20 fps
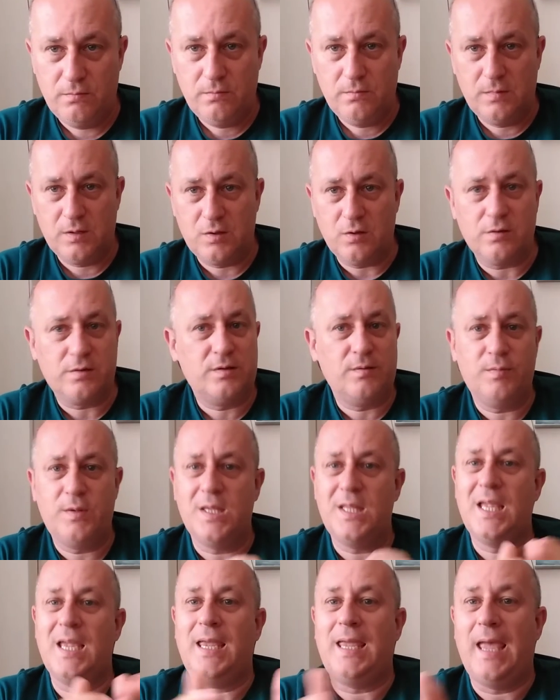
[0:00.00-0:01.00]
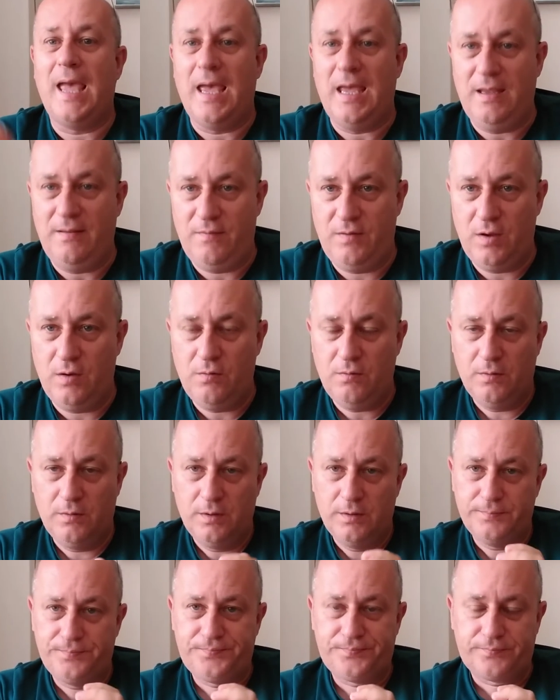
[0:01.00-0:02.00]
It's not something they gave you.
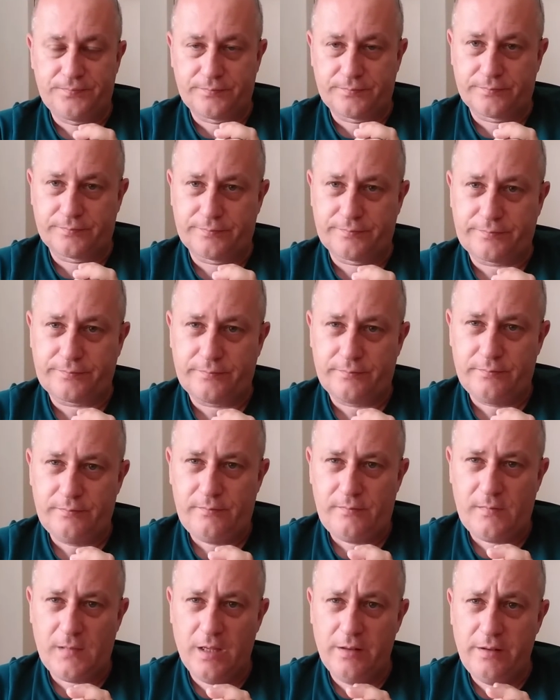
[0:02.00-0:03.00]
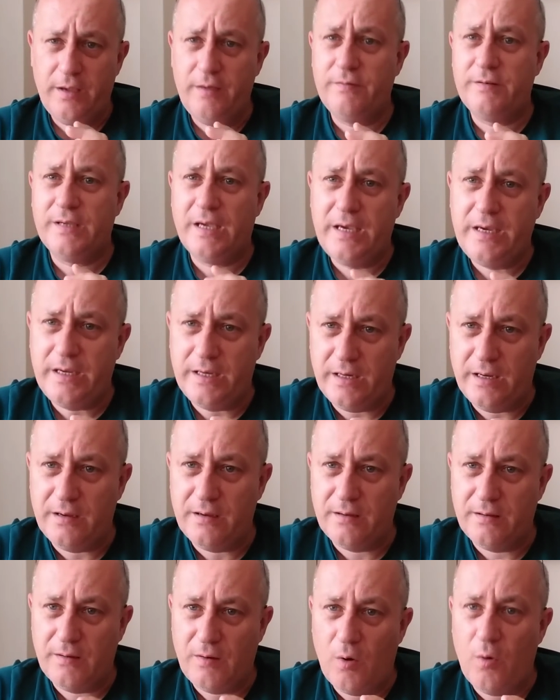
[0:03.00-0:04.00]
They've taken it
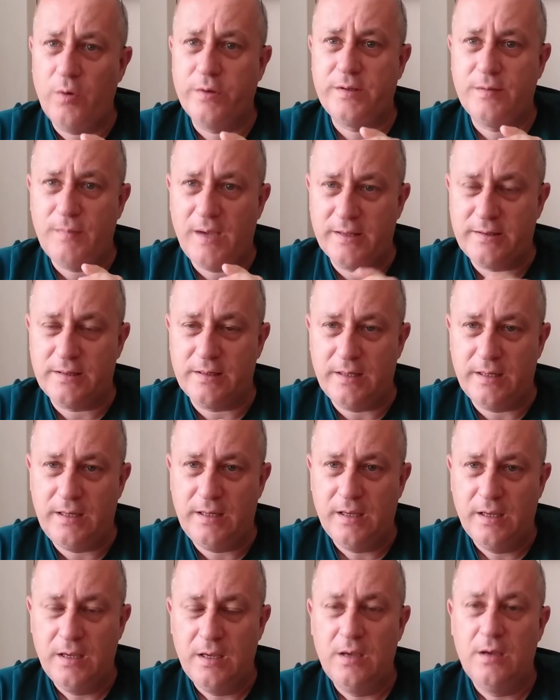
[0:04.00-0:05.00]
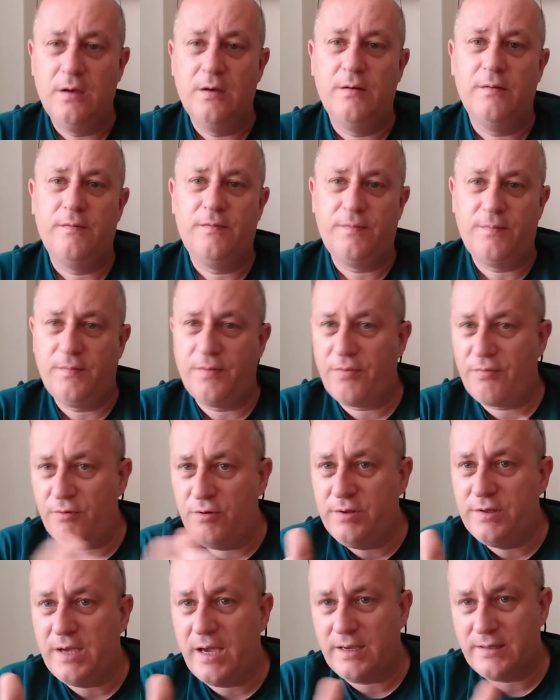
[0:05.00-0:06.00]
automatically
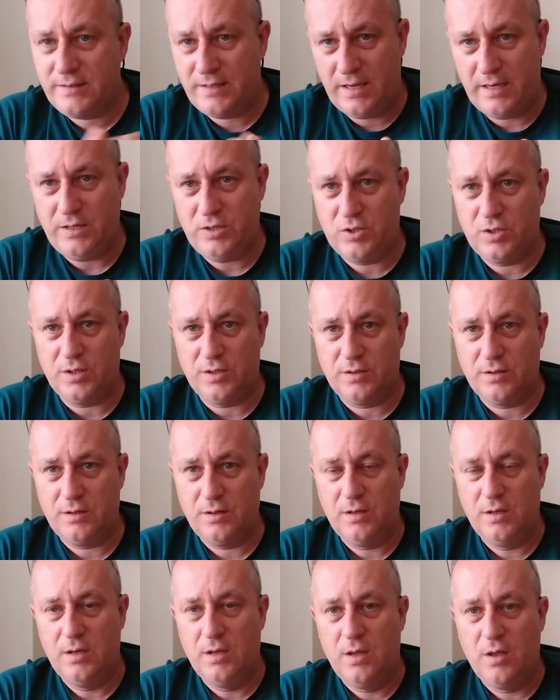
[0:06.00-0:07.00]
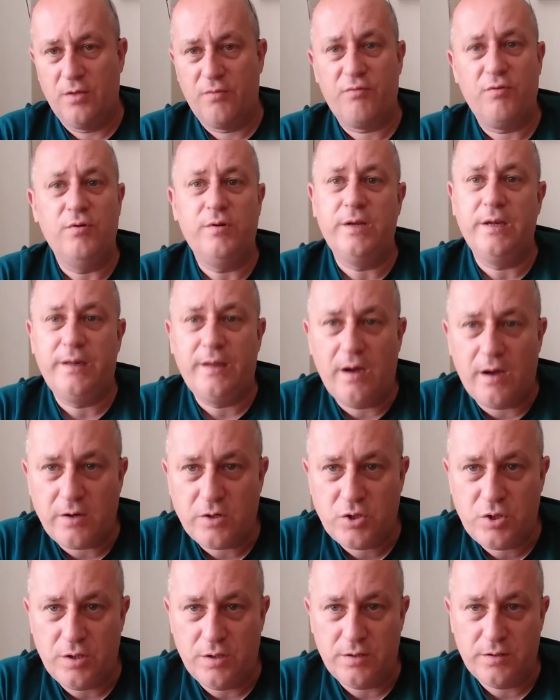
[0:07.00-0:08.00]
through taxation, through
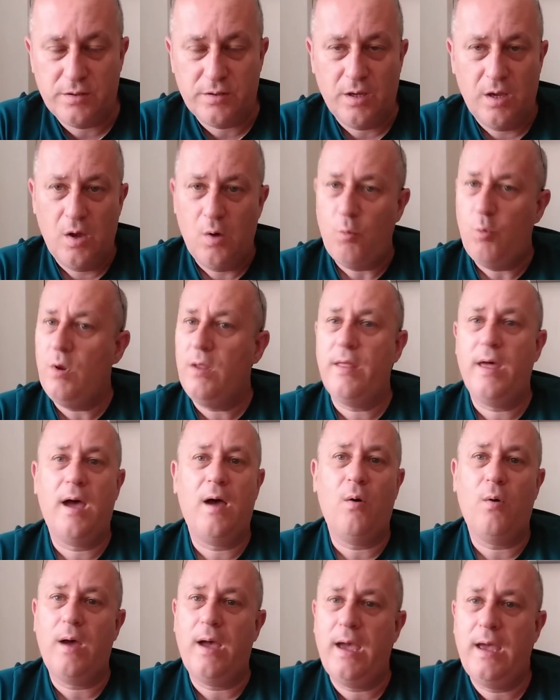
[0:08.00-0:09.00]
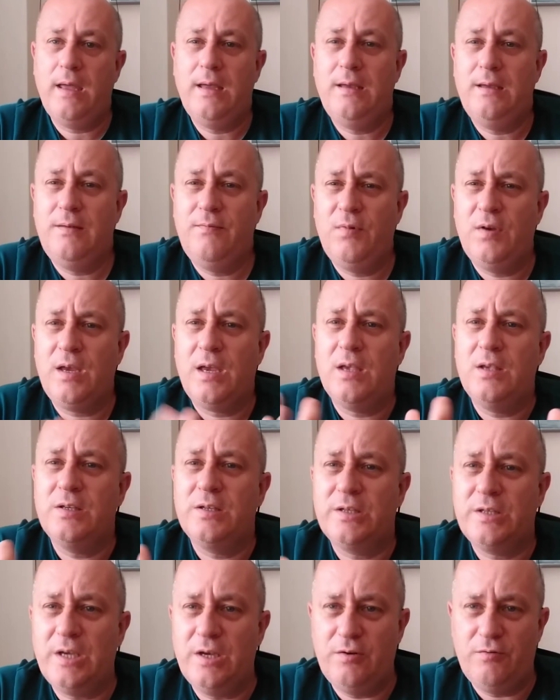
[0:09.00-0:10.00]
deductions, without even
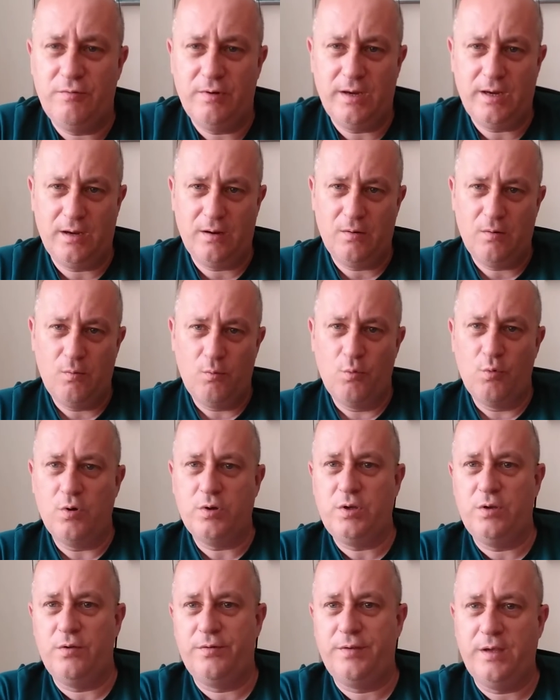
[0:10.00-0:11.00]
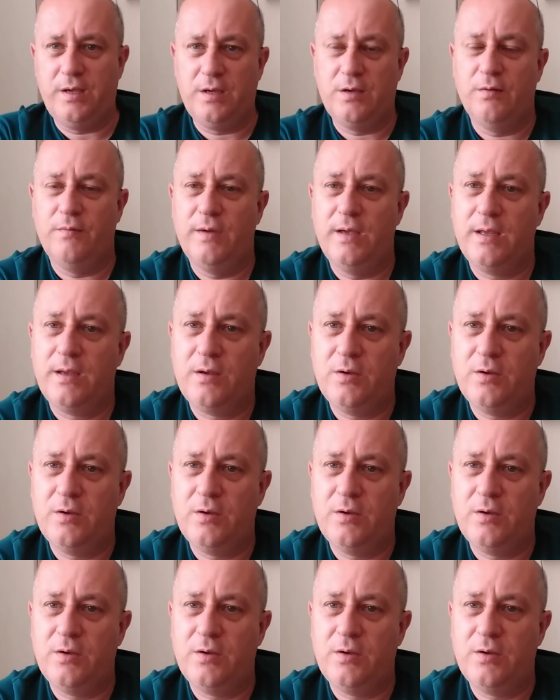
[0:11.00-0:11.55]
considering what you think of it.